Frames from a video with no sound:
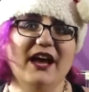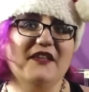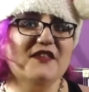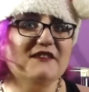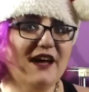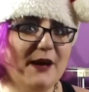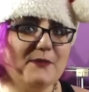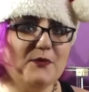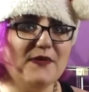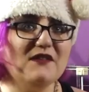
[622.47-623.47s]
In the
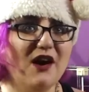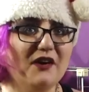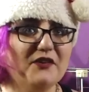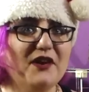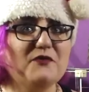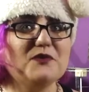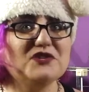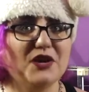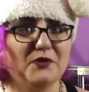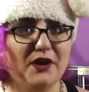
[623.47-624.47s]
times when the Doctor has
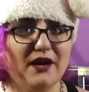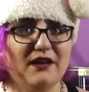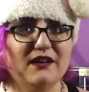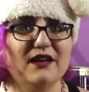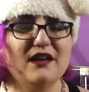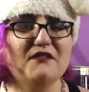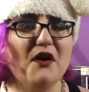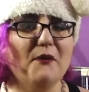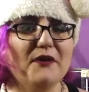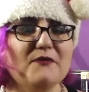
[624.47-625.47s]
regenerated, he's
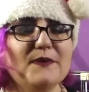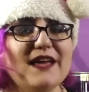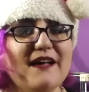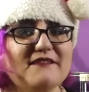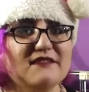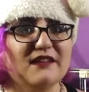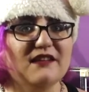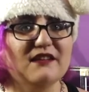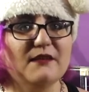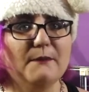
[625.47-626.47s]
always been
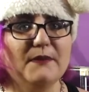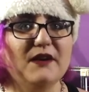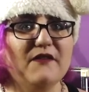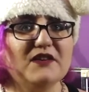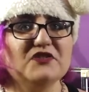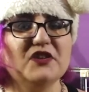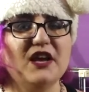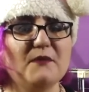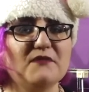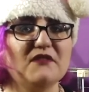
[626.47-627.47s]
hesitant, but eventually
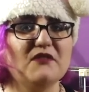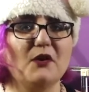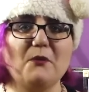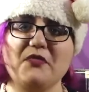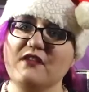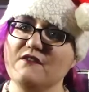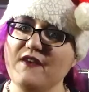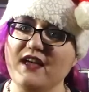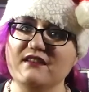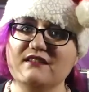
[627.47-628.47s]
comes to terms with his
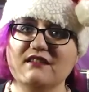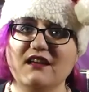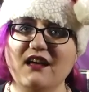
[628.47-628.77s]
fate.